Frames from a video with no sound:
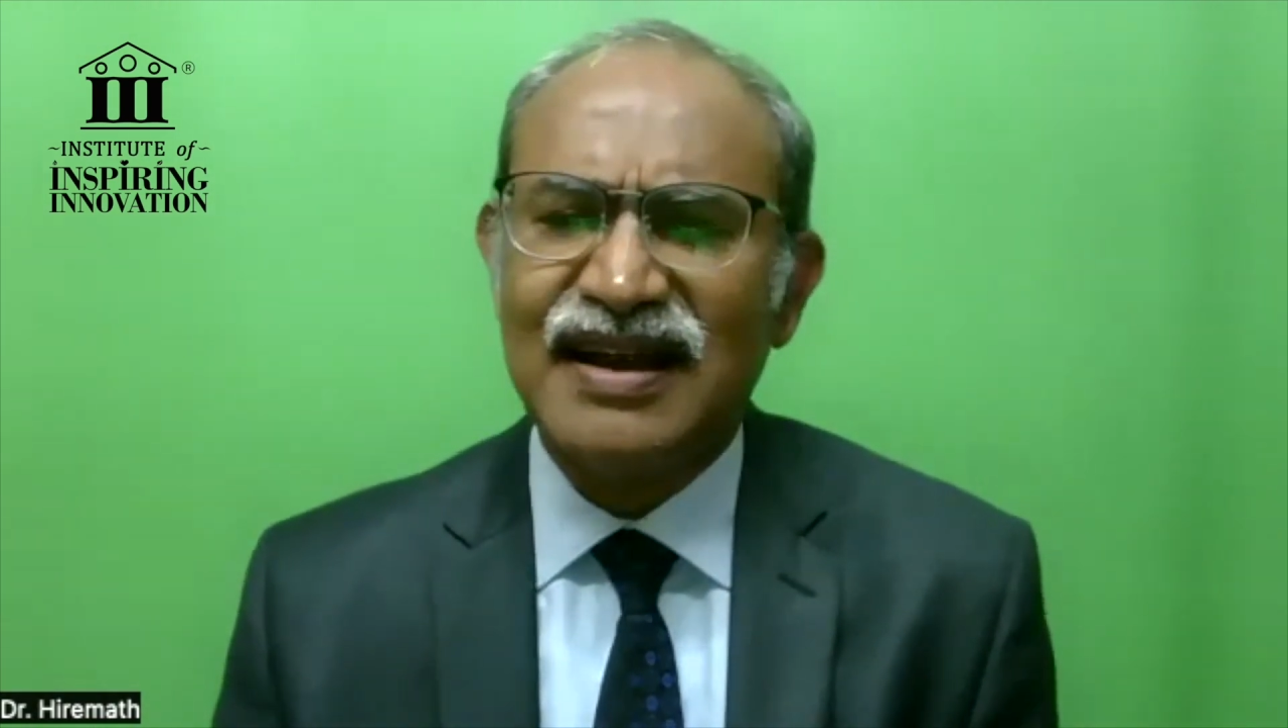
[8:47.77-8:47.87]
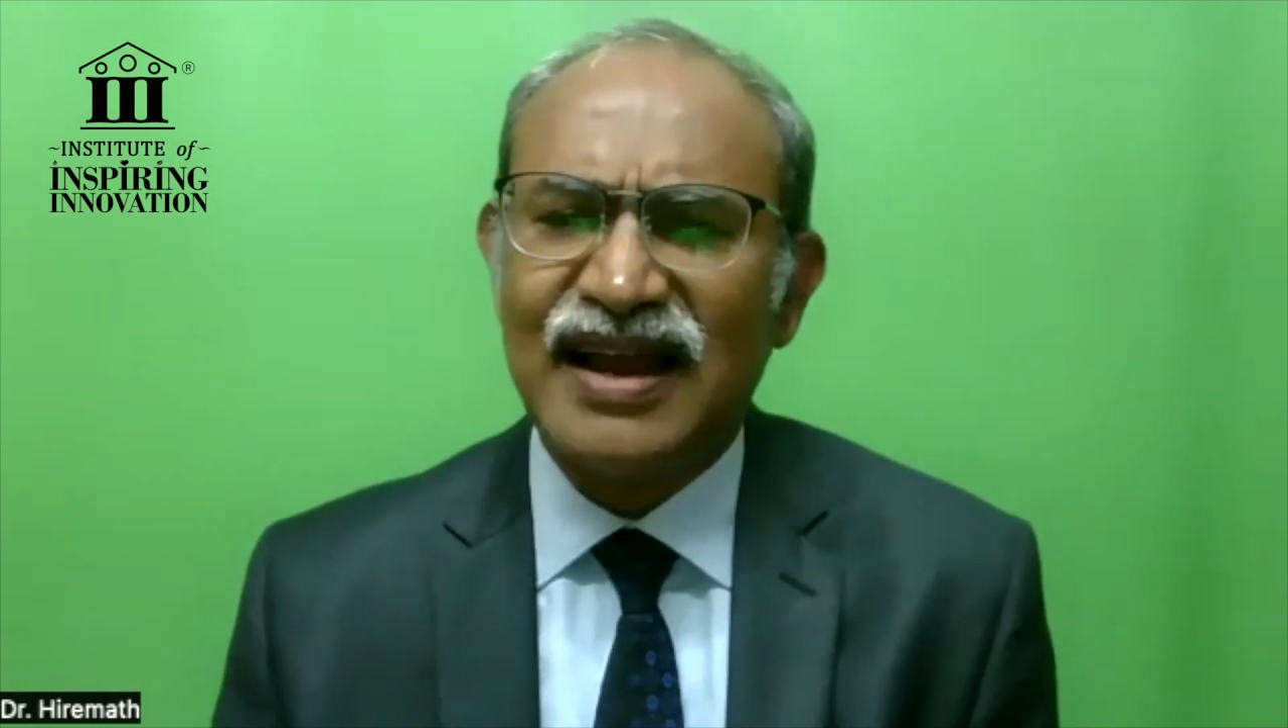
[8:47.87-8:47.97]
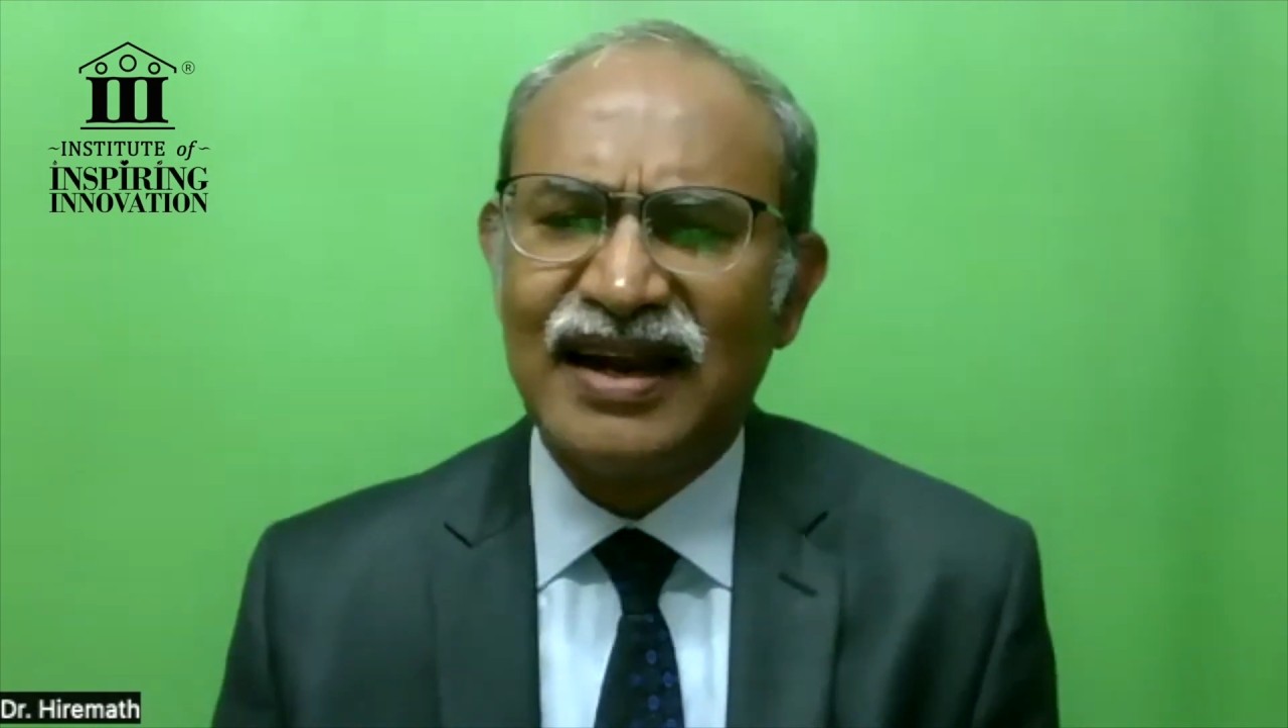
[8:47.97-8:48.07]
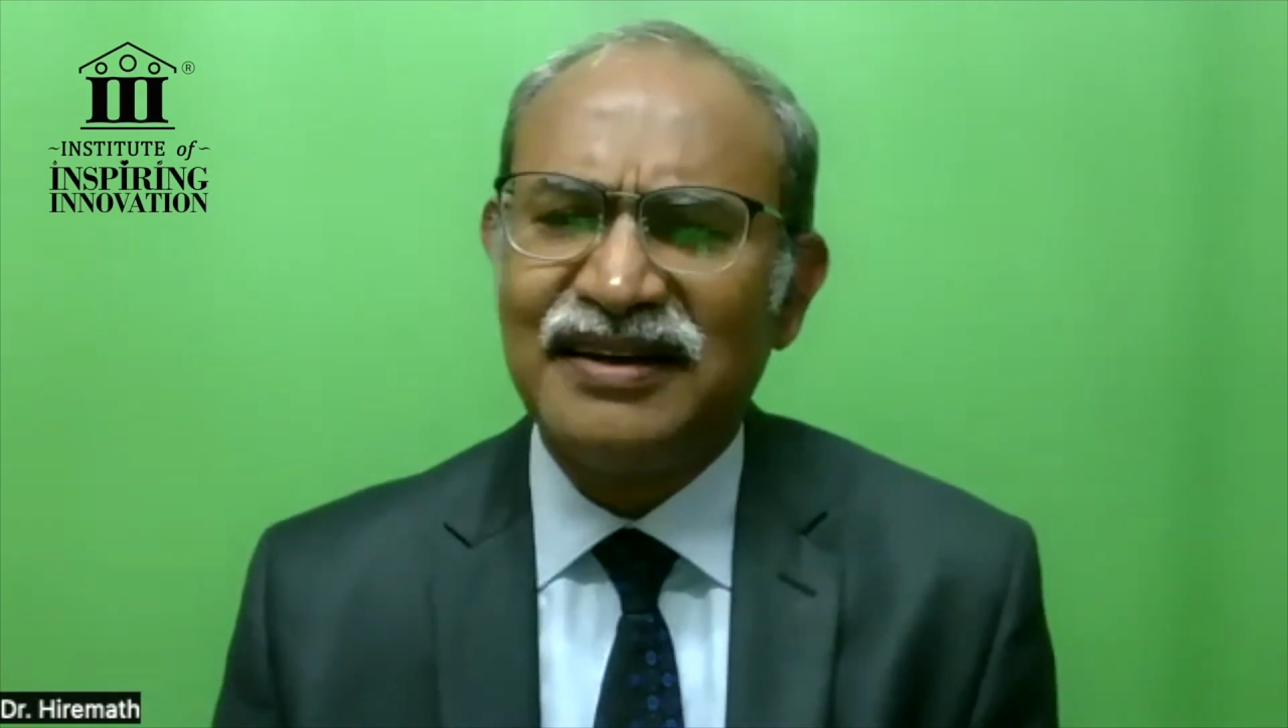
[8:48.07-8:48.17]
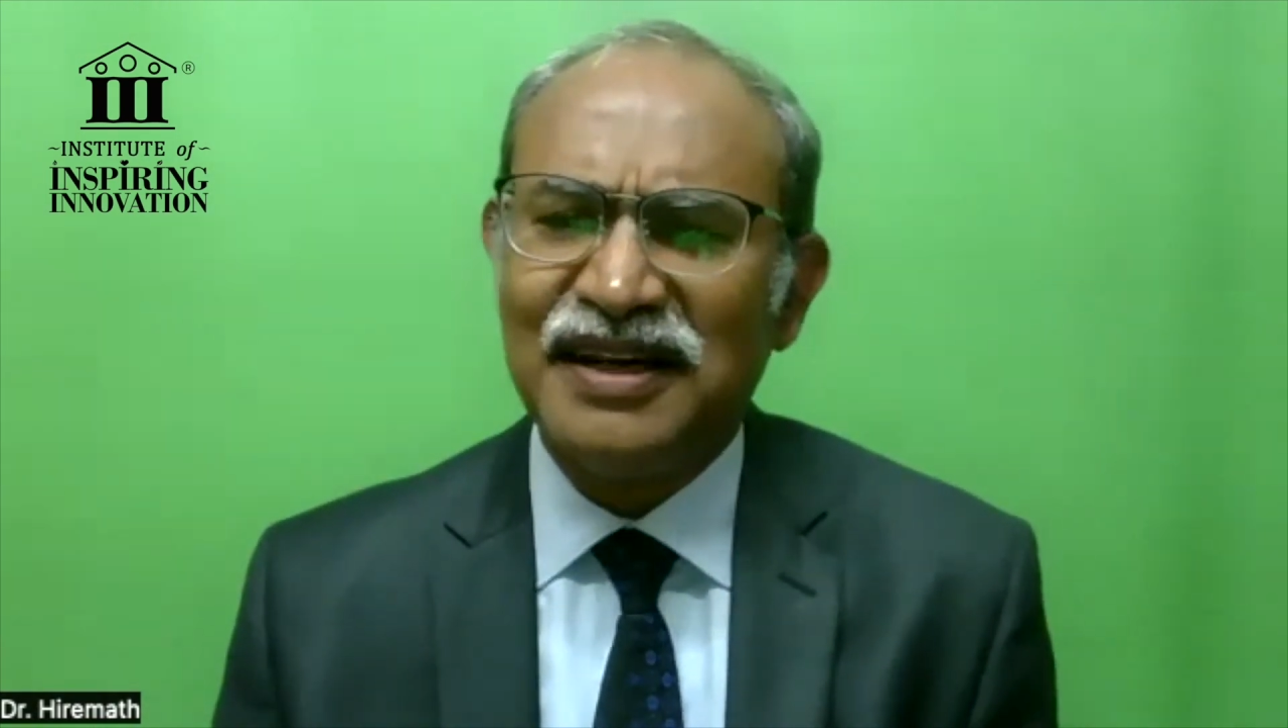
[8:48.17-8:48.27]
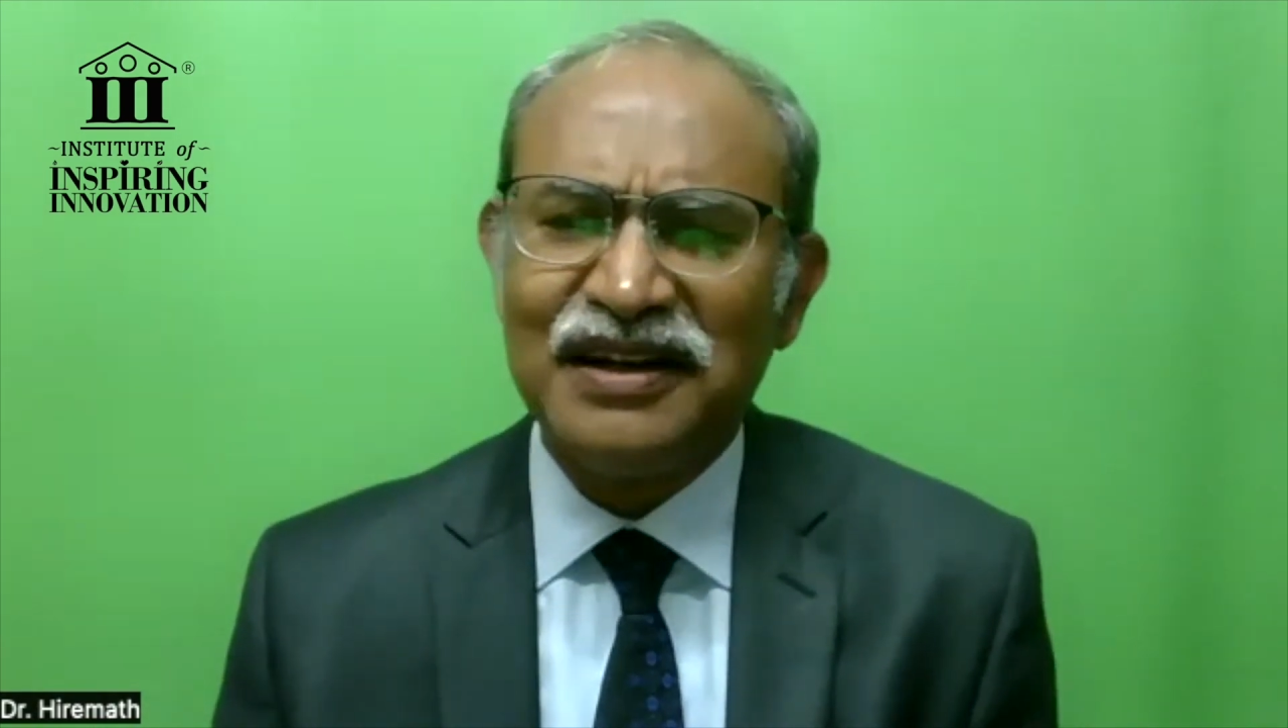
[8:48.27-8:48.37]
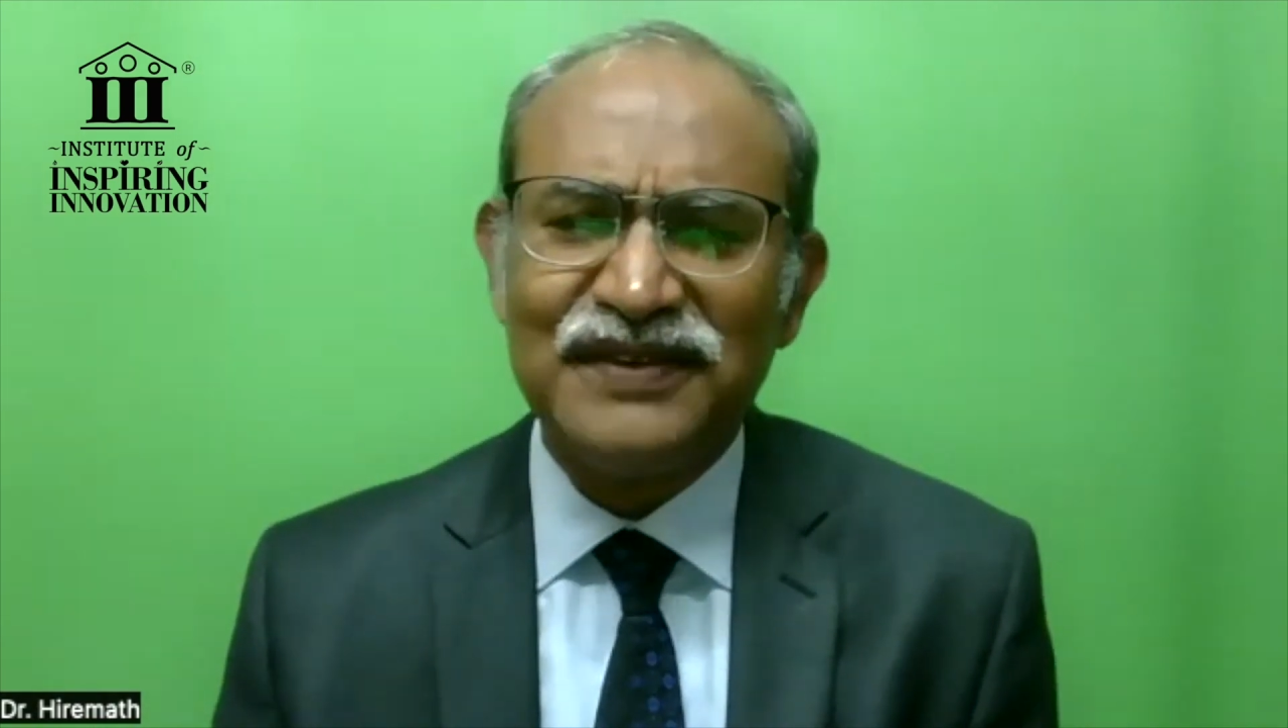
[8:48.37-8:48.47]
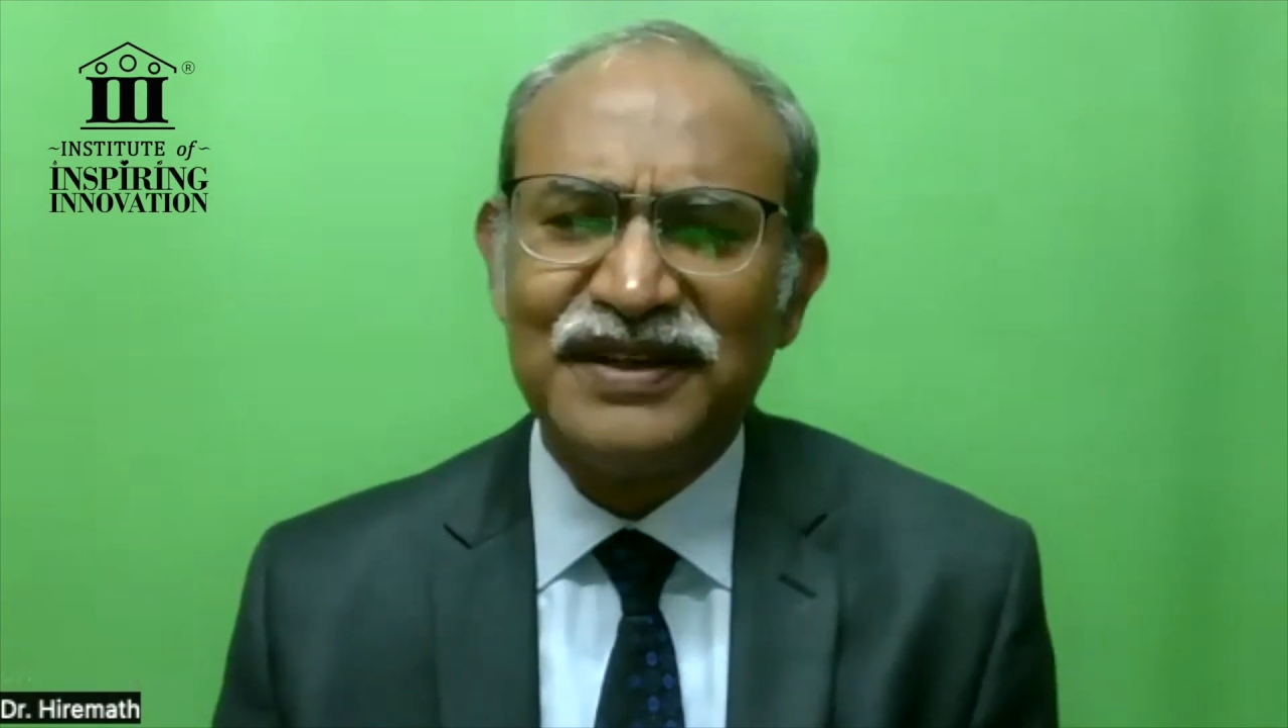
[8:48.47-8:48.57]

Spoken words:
And at the end of the